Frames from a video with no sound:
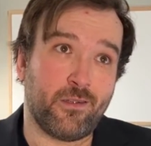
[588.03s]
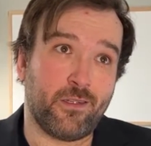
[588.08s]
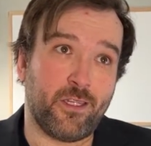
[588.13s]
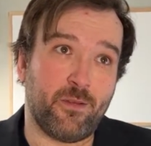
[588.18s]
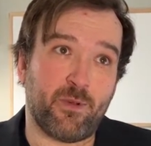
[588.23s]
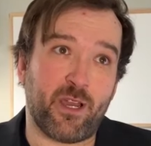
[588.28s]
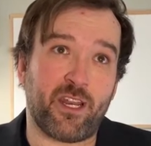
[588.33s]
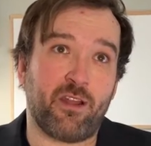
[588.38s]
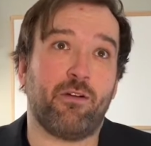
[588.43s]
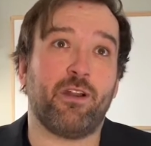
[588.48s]
you
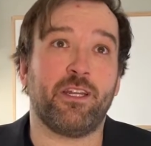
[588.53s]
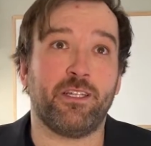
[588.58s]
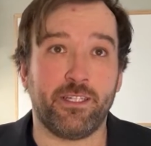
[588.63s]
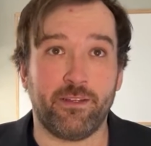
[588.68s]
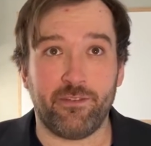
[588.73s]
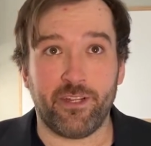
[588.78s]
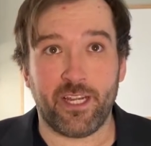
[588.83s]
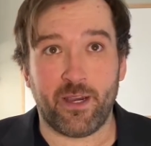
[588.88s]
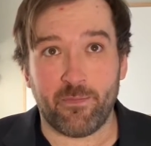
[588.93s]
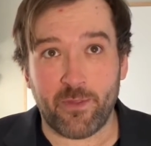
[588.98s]
might not want to
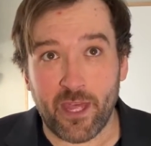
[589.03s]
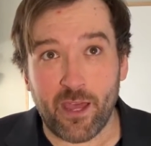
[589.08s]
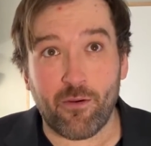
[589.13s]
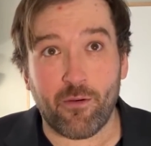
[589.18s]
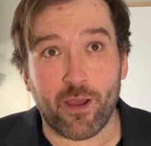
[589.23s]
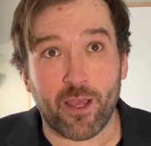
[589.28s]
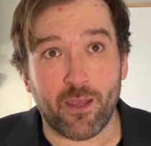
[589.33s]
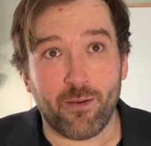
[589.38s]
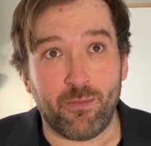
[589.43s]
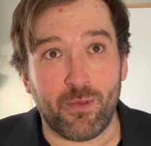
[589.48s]
divvy it up that
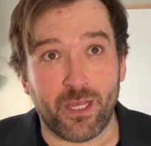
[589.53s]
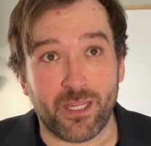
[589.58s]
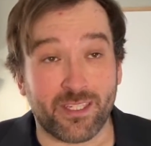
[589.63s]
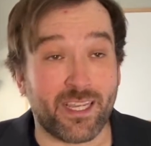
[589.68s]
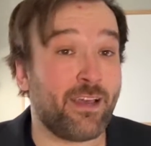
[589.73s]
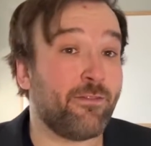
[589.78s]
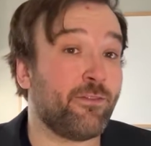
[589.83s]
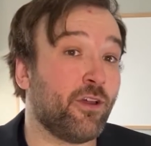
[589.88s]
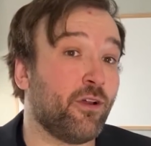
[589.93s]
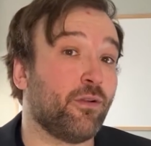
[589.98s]
way, because
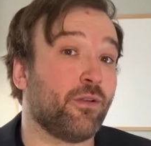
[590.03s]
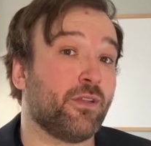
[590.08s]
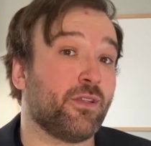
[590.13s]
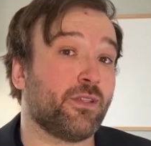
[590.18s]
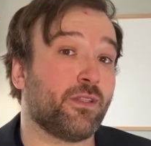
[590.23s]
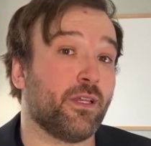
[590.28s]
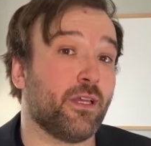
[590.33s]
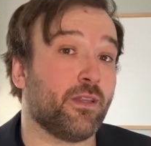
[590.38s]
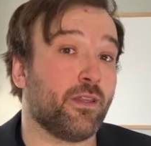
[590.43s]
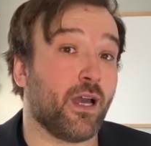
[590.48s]
I've
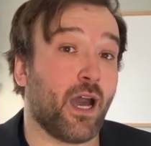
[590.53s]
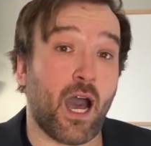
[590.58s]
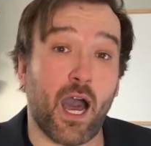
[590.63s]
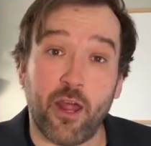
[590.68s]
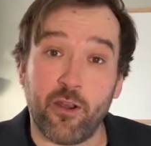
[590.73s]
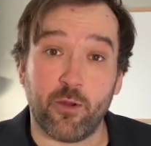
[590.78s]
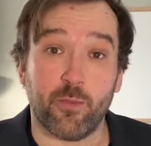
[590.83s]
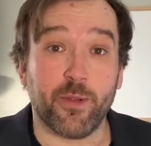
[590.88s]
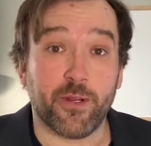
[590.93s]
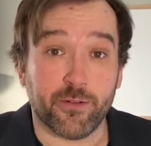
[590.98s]
noticed that the
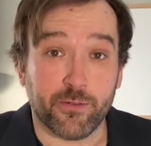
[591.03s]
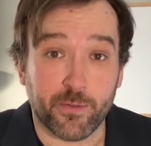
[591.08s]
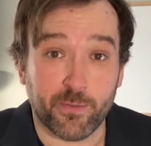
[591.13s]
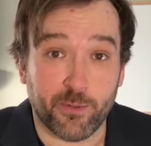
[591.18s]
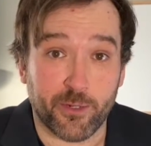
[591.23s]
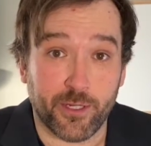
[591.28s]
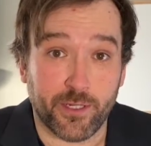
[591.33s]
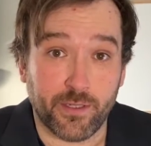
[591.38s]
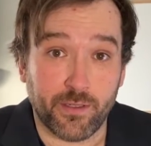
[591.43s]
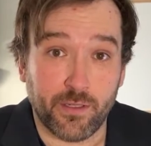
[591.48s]
100-meter
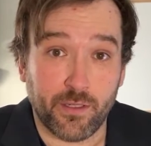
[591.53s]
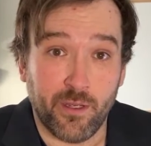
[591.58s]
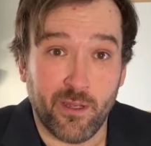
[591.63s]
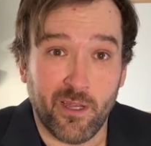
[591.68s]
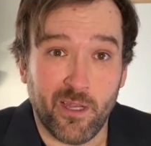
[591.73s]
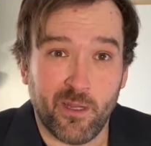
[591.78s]
sprint